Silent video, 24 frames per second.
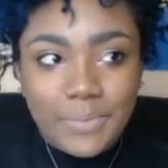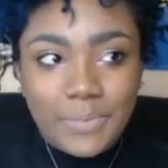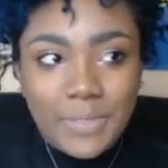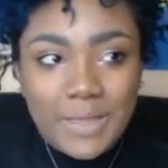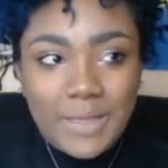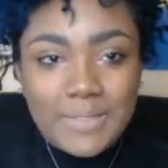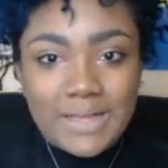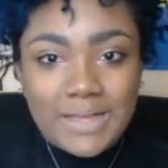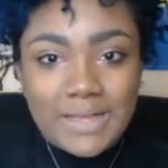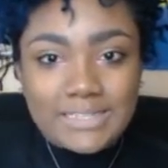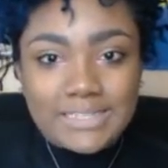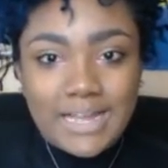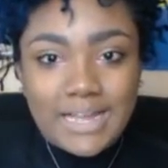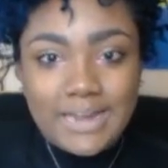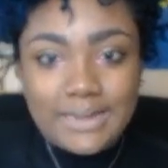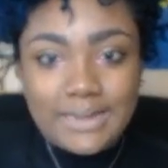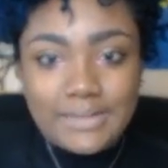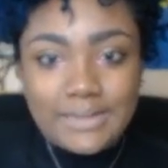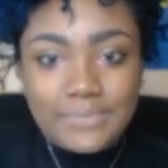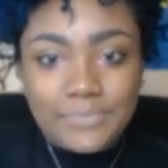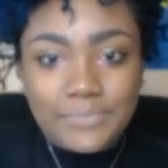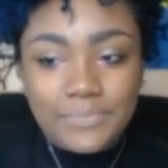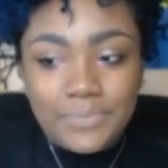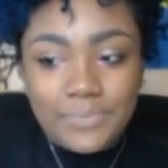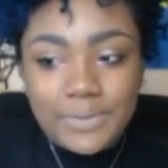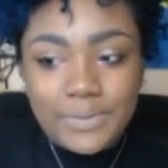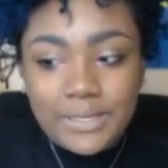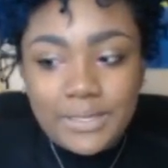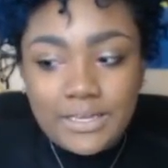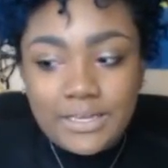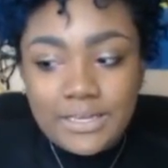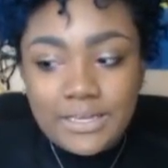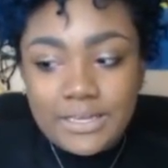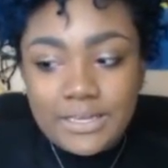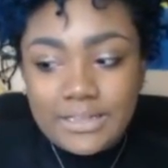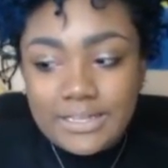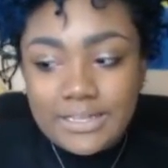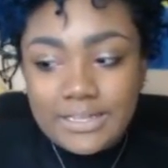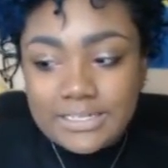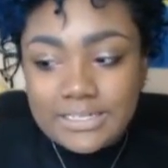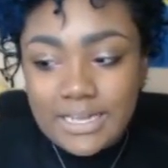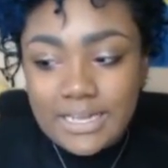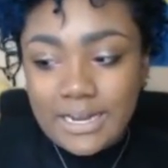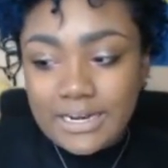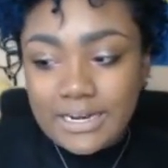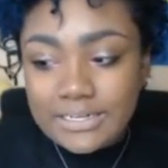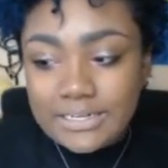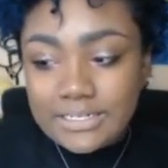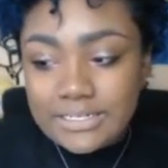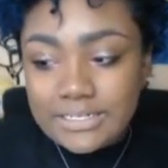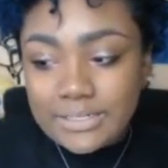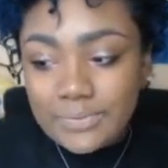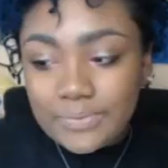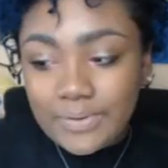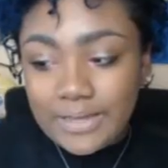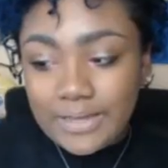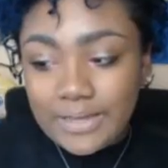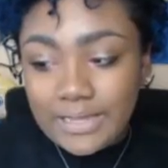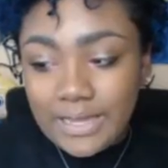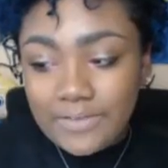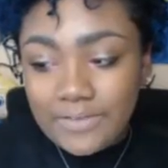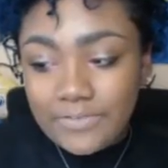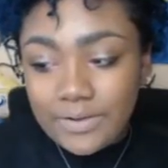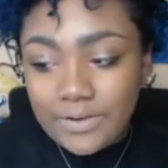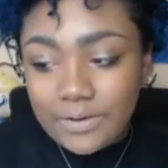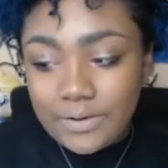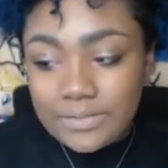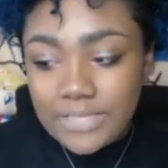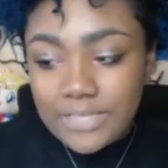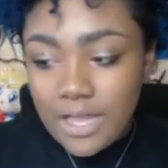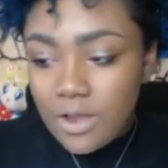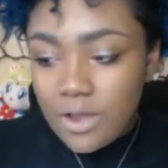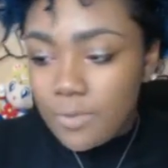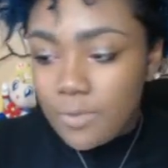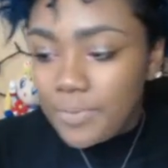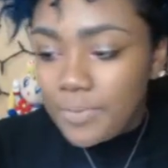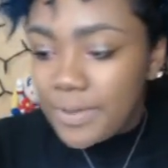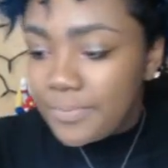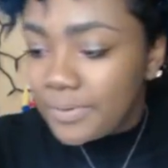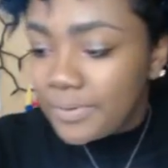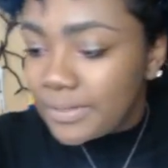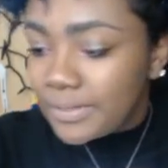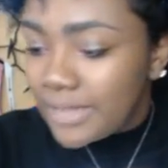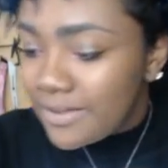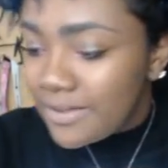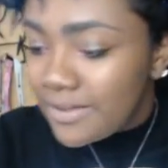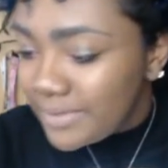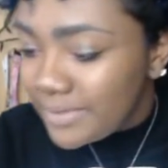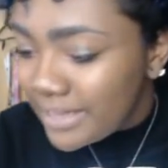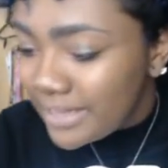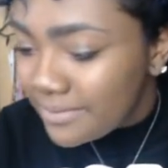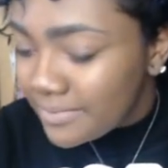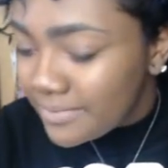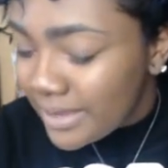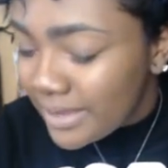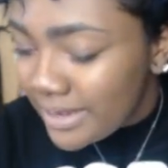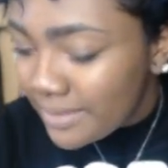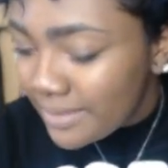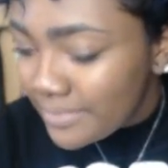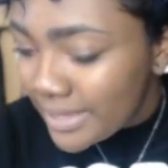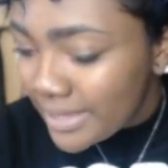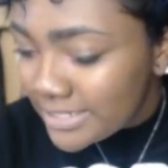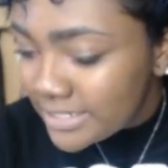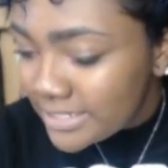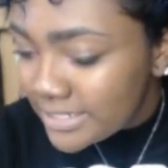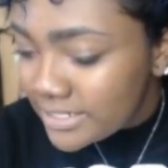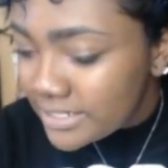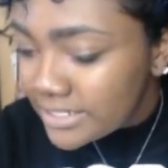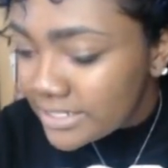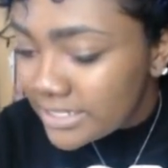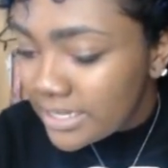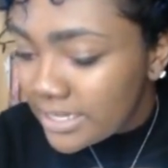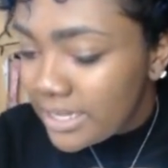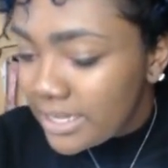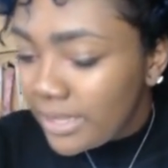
that's kind of just the way life goes. Oh, people love me. I'm getting messages.